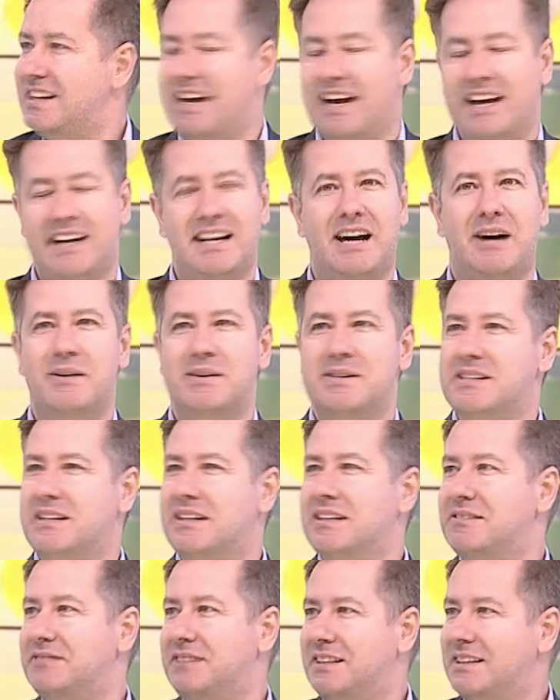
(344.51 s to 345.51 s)
and now he's
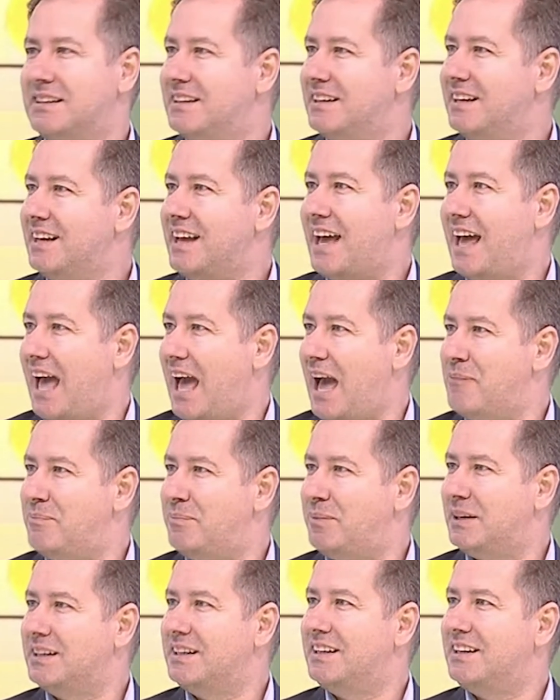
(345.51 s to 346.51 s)
living
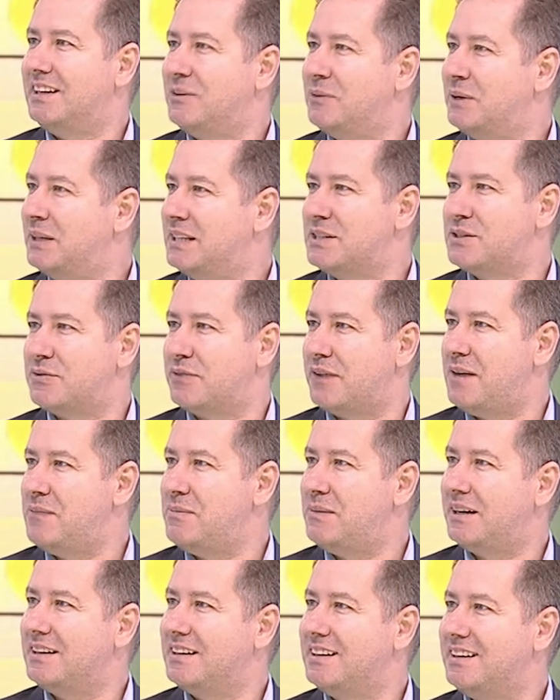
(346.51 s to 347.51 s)
happily with his
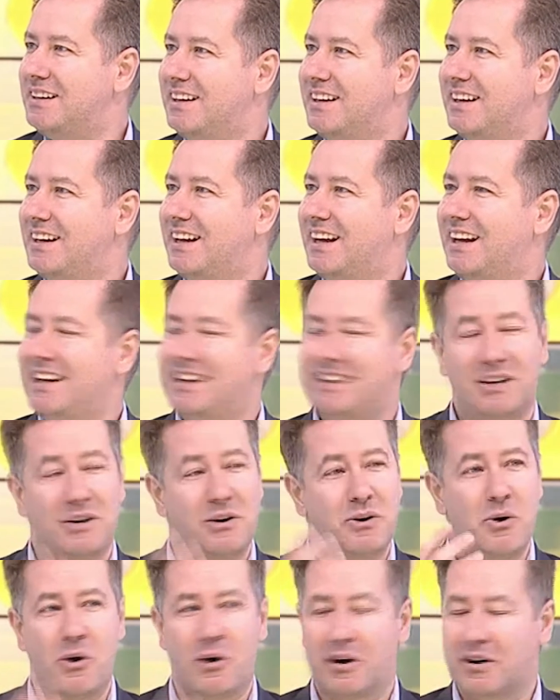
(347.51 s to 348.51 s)
family in the
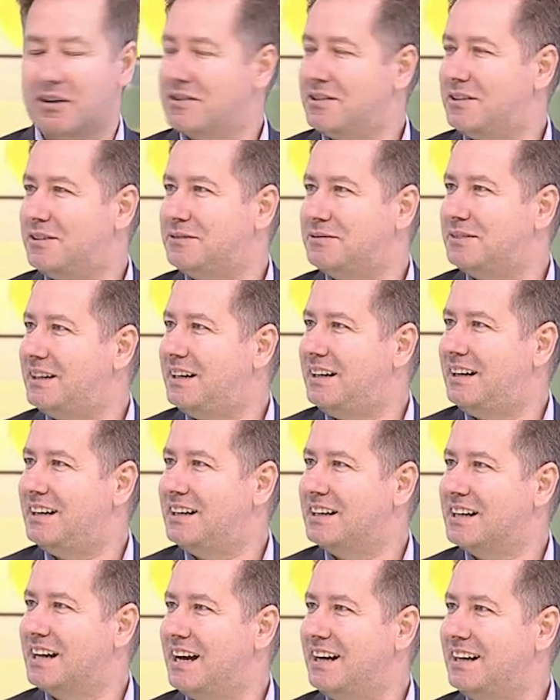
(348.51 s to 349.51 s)
north of uh,
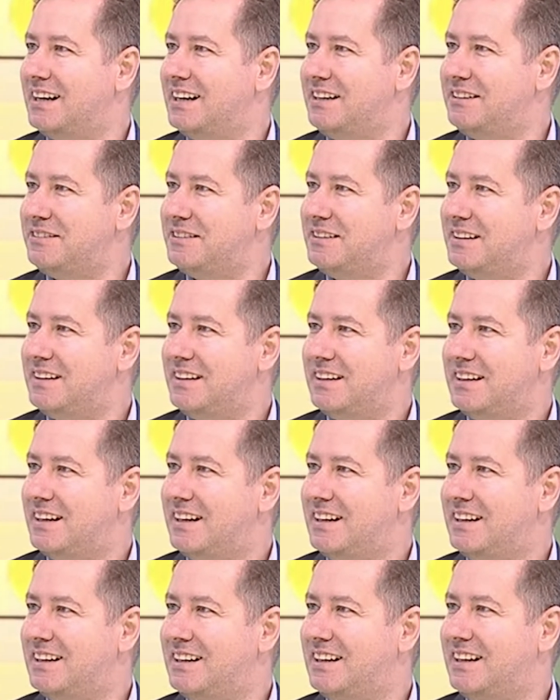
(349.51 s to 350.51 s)
Ghana,
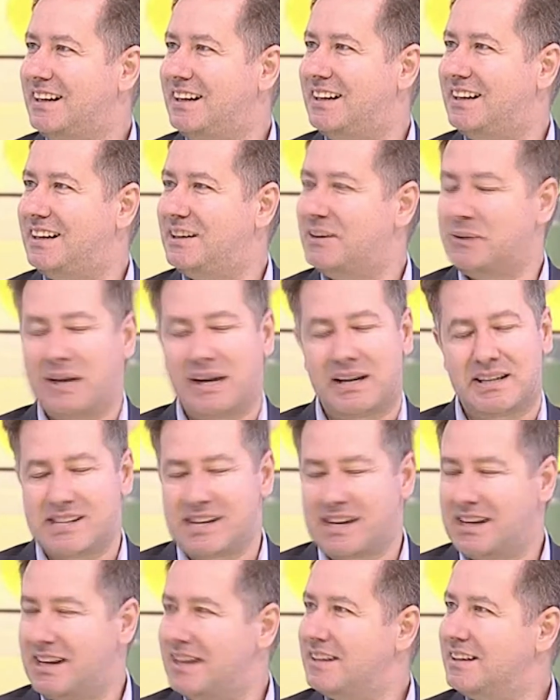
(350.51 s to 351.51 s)
and uh, we are
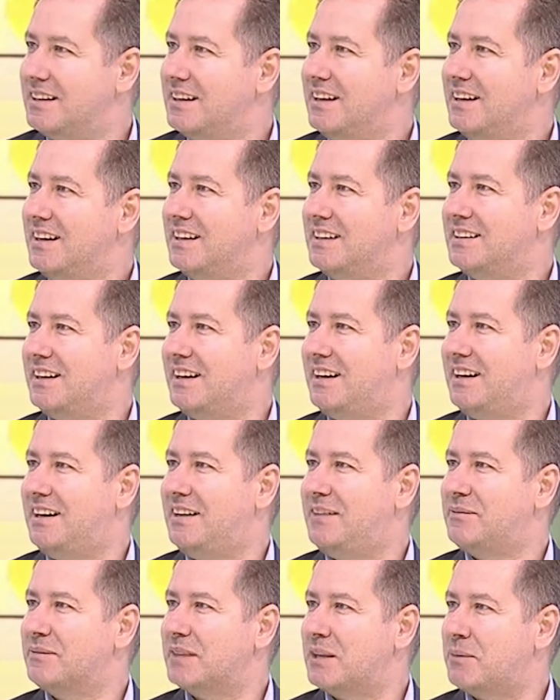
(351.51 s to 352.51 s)
taking the,
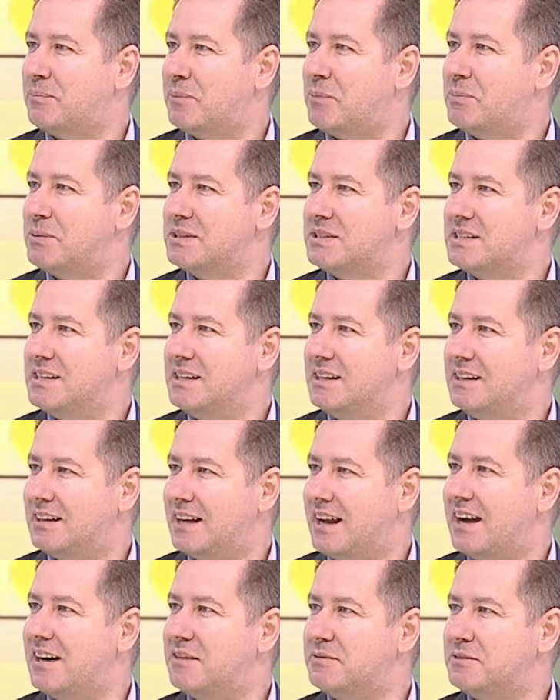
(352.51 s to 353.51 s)
um, the property, the mm.
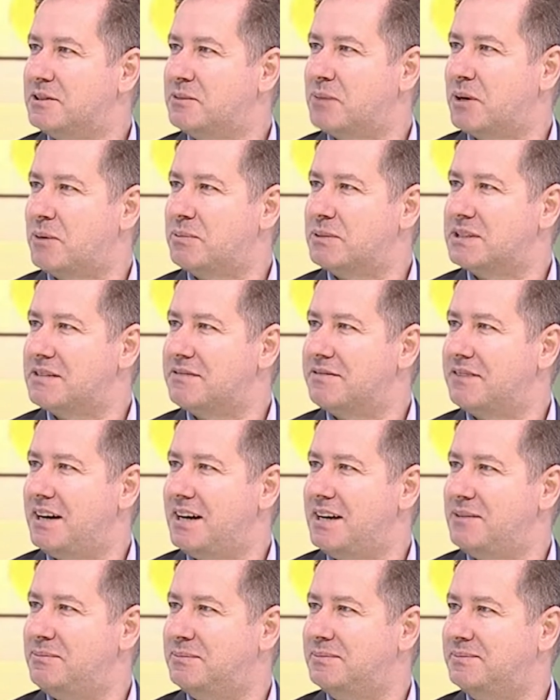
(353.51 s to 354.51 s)
care of the property for
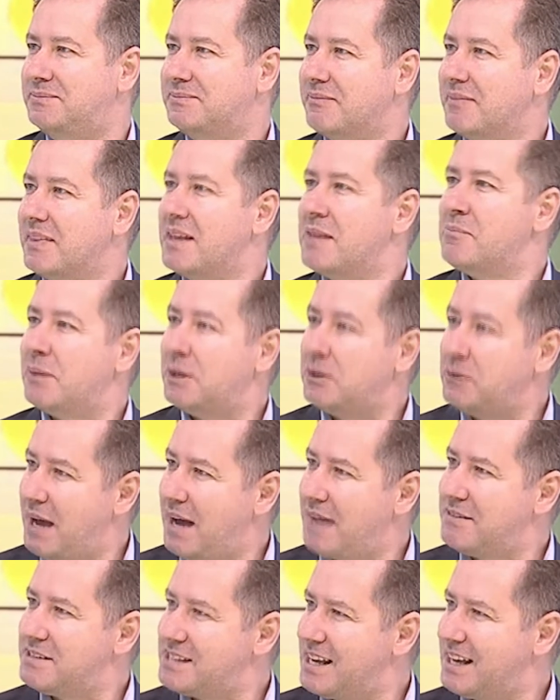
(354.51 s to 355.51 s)
him. How do we
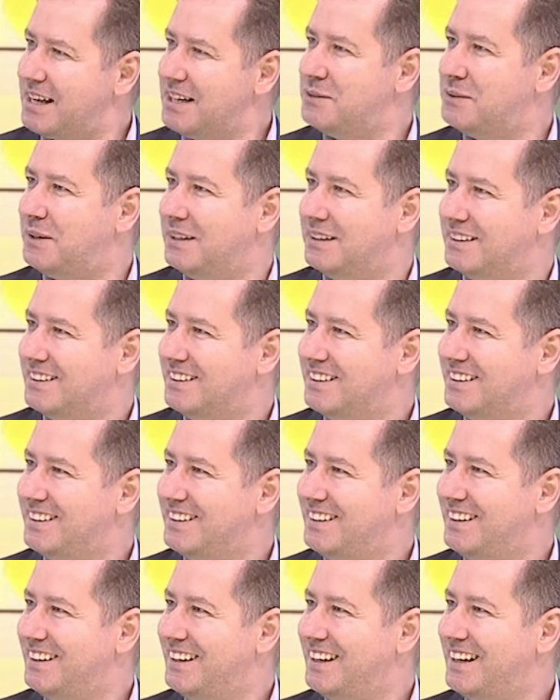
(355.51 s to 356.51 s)
have a hmm. second mm. one? Sure.
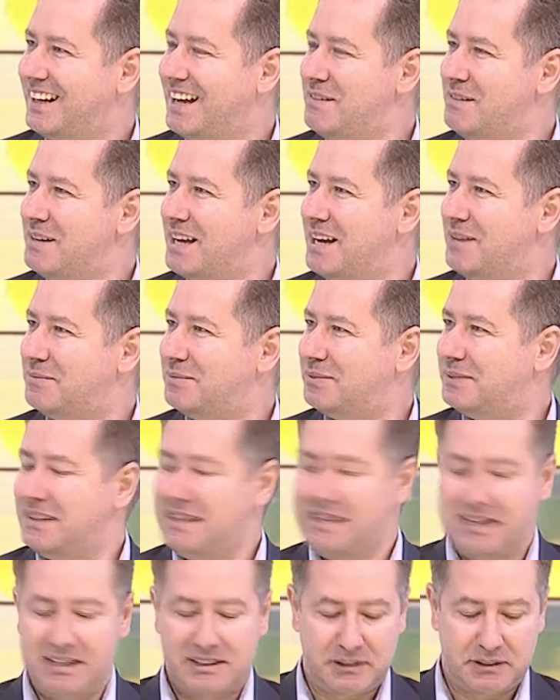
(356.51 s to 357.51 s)
Let's, let's talk about
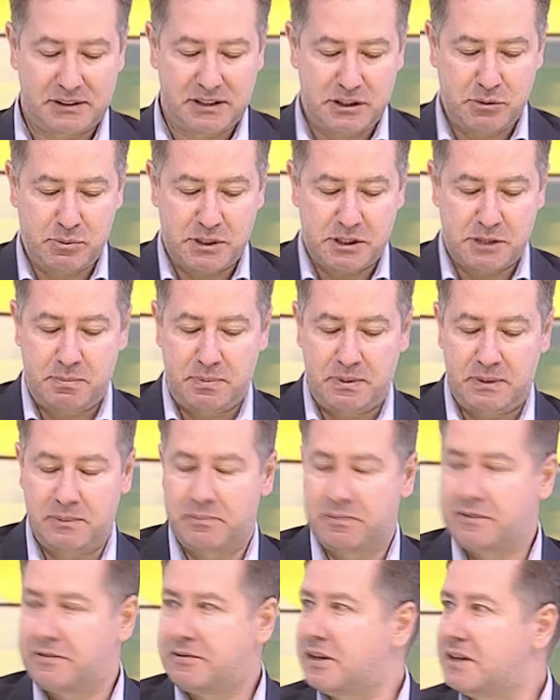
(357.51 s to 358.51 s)
the second one. So this one. was
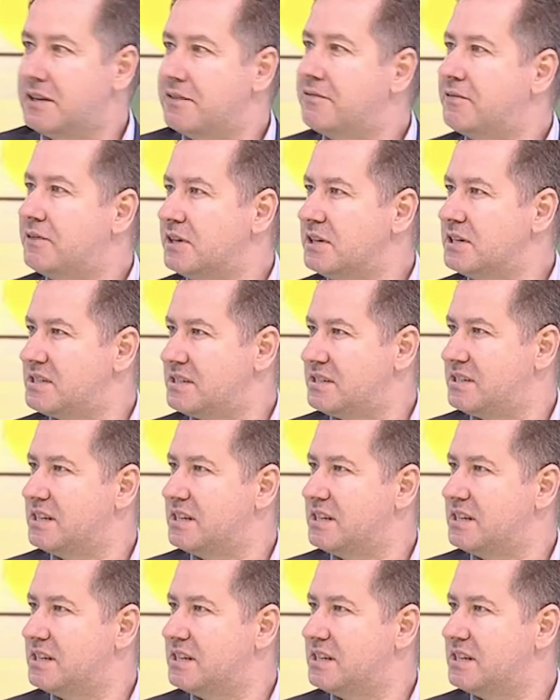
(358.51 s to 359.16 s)
for the first